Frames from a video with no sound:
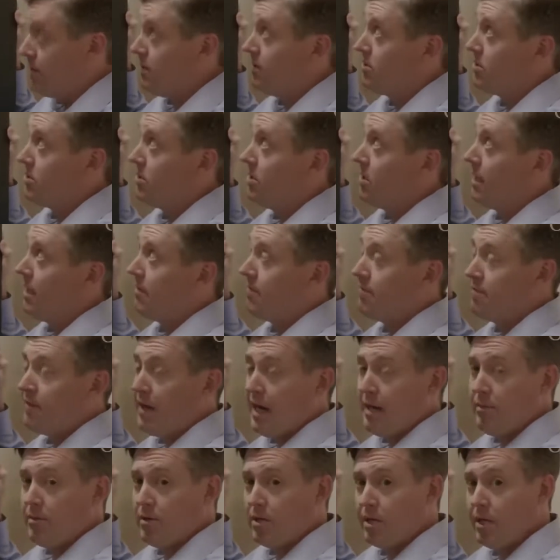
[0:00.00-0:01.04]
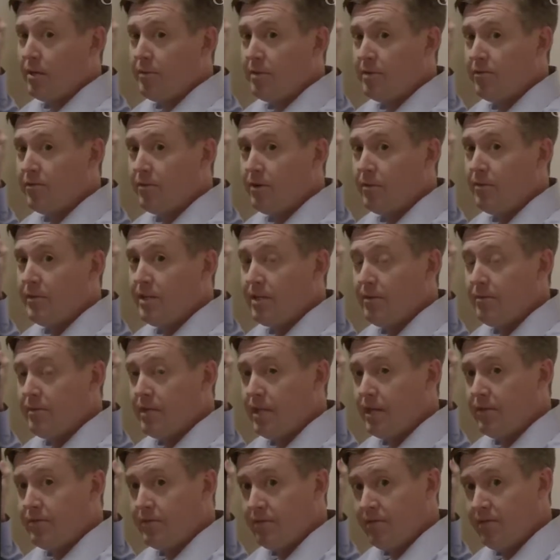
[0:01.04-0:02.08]
still have fiber coming from the
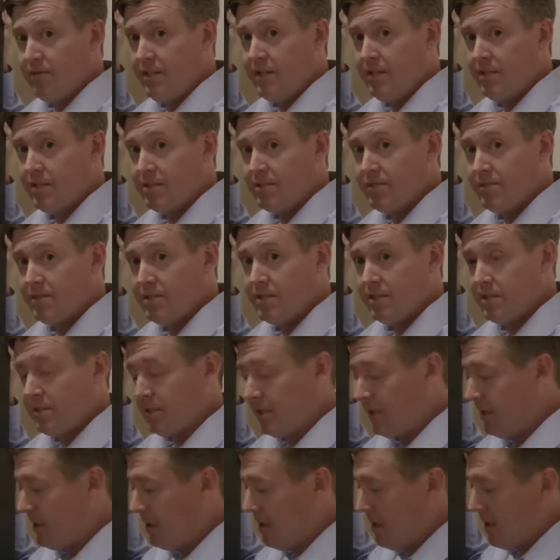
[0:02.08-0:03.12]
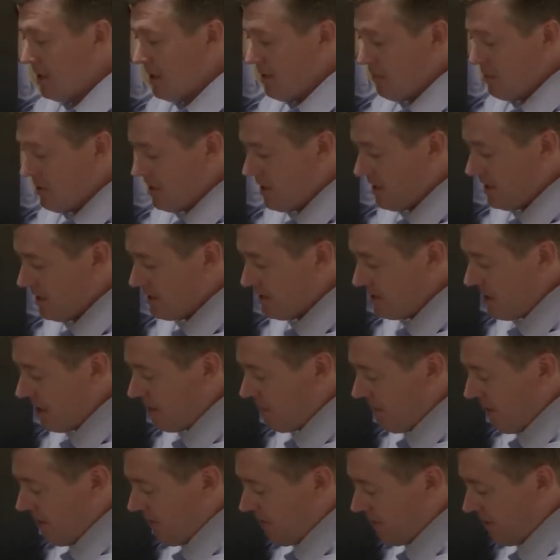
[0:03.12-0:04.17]
MDF to feed this facility, but then instead
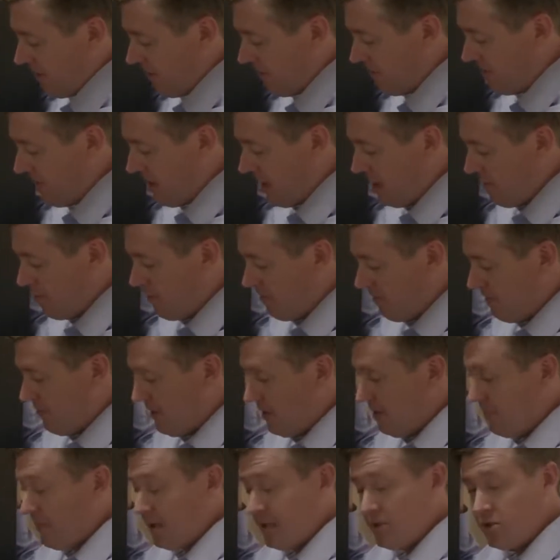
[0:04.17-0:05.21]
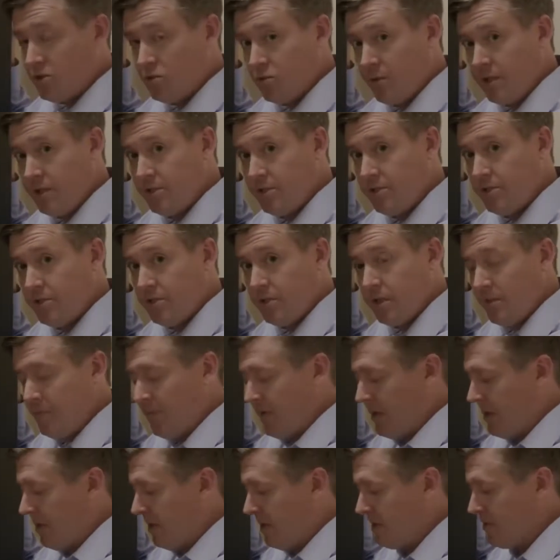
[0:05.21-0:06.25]
of having a fiber feed my switch,
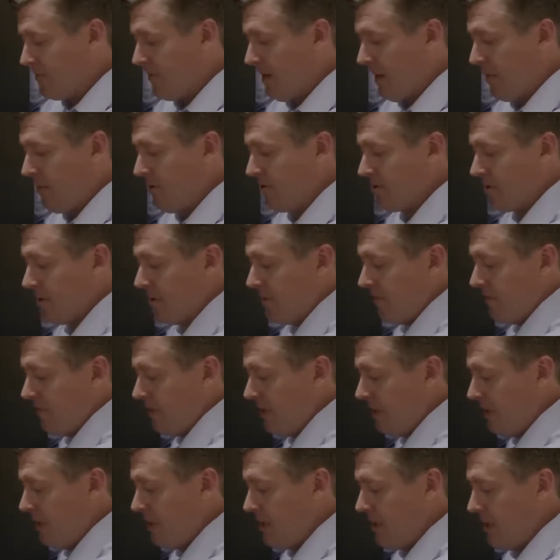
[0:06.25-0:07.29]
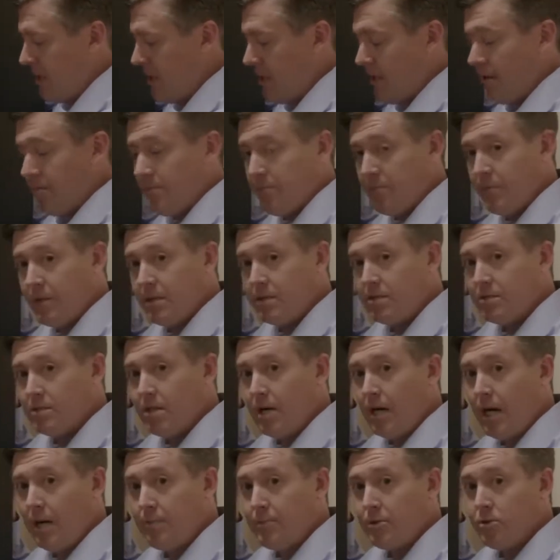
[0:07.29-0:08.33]
this fiber is going to feed a
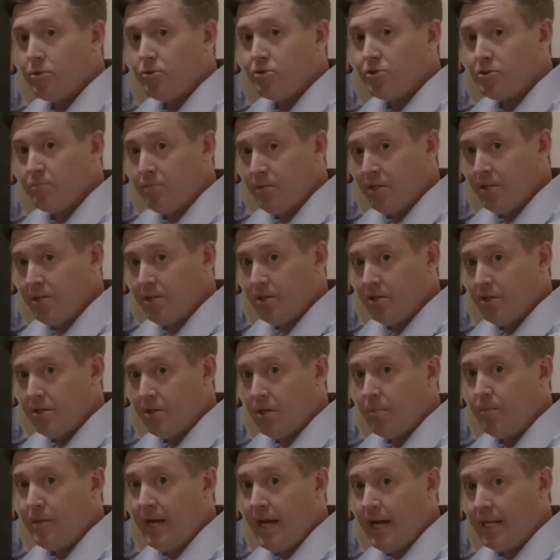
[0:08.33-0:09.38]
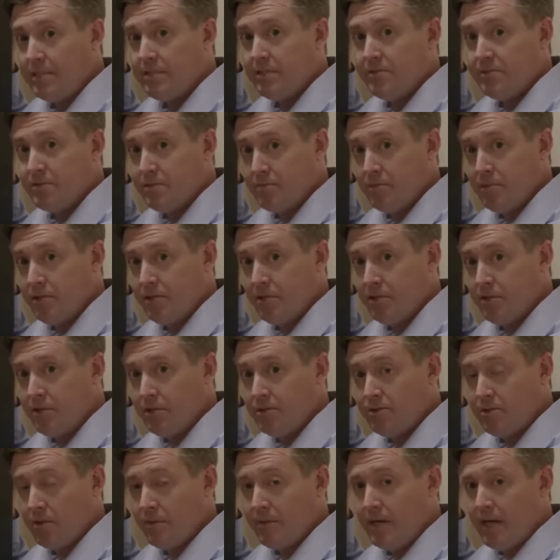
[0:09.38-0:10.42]
optical splitter or a passive splitter.
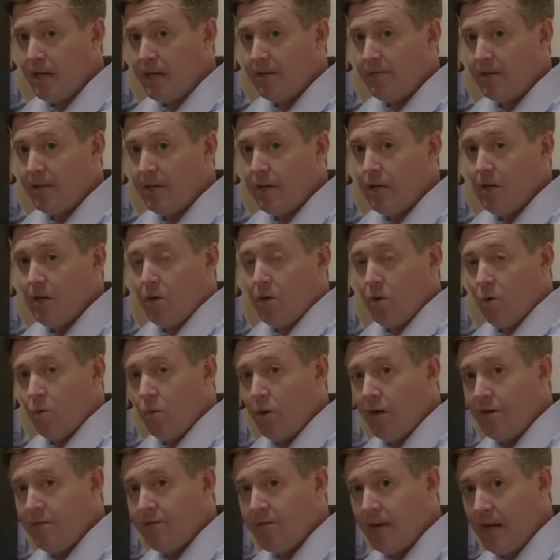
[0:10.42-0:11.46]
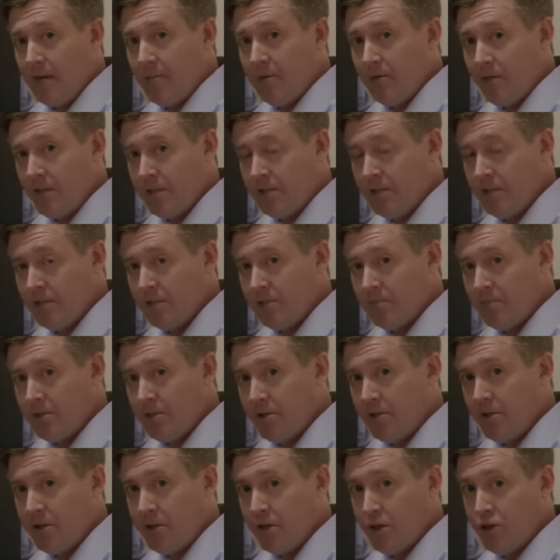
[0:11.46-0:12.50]
So I'm going to have one fiber into the
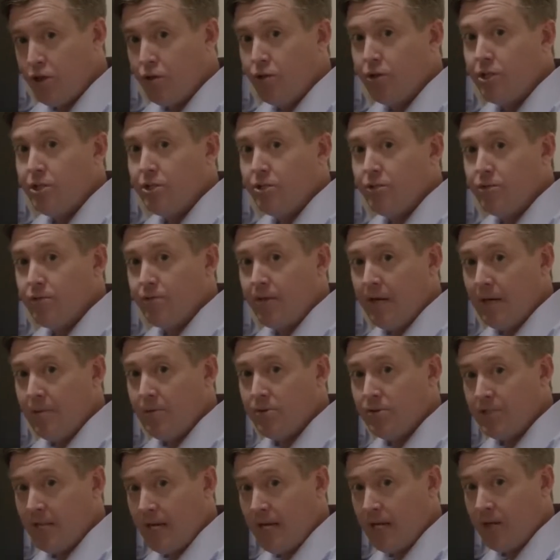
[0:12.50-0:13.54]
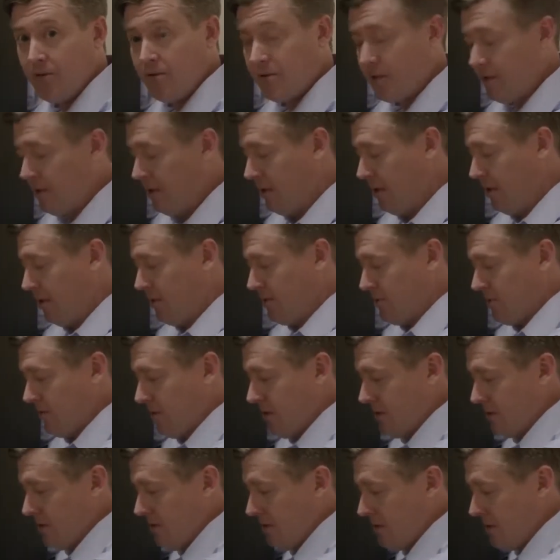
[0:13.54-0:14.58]
splitter and 32 fibers out. So
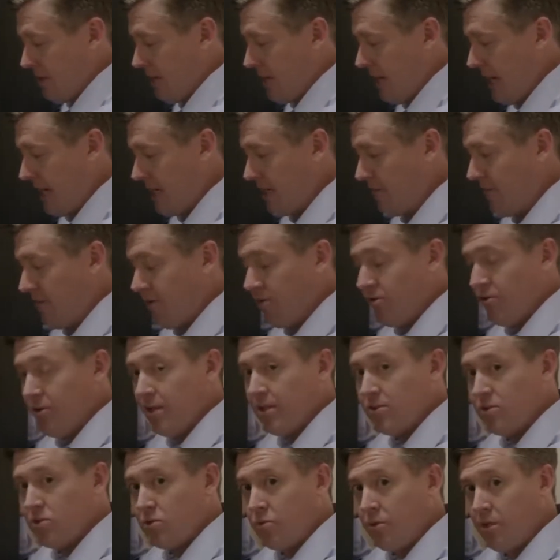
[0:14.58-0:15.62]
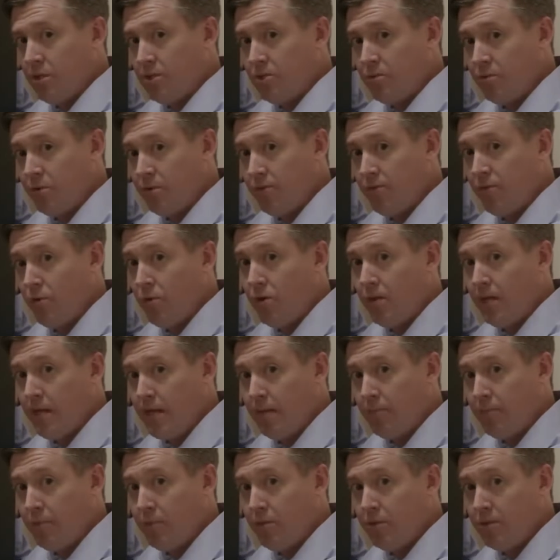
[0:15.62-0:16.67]
this is an Active Ethernet switch with
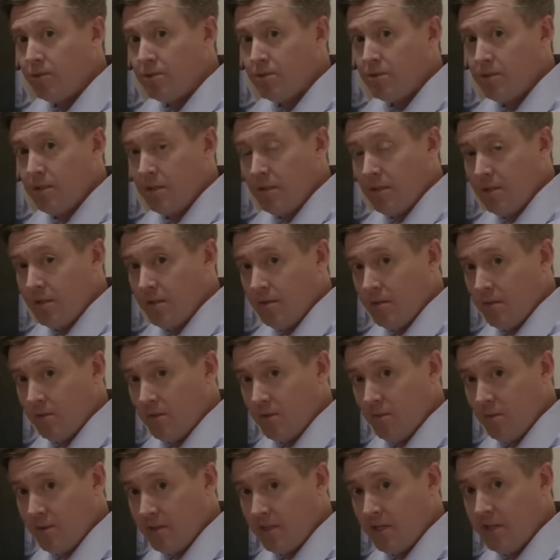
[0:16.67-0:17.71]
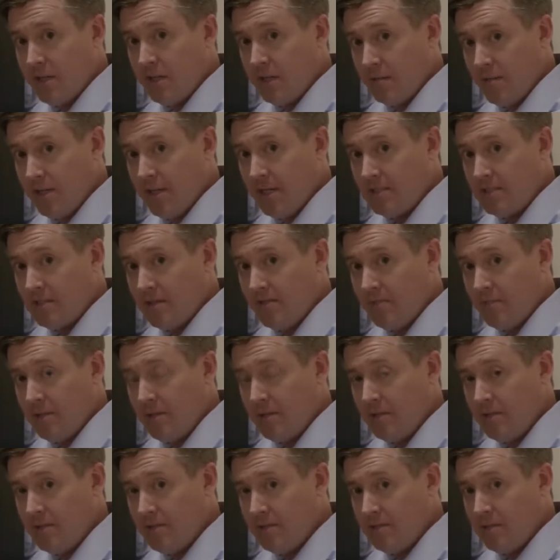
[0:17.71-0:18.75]
48 ports with gigabit
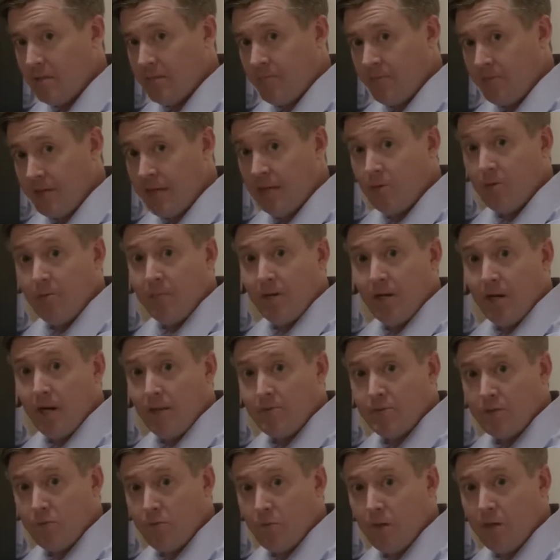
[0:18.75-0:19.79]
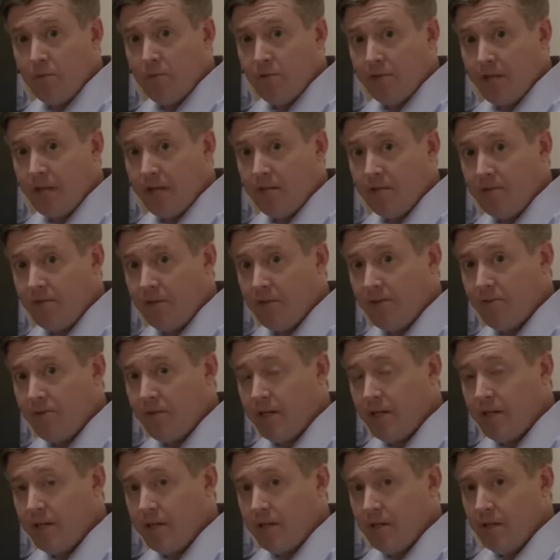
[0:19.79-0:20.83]
SFPs. That would be option one with Active
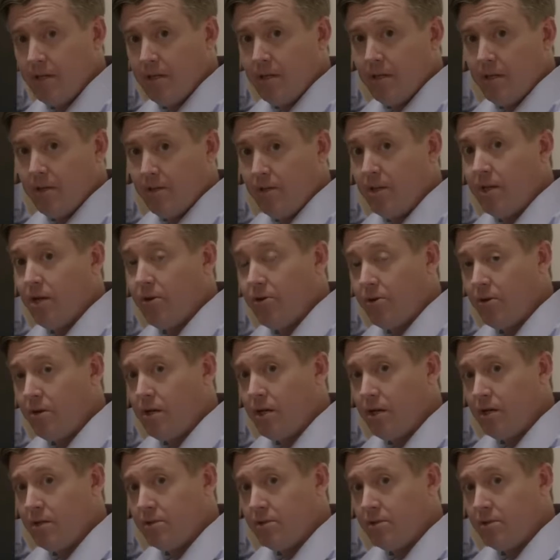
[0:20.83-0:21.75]
Ethernet. The other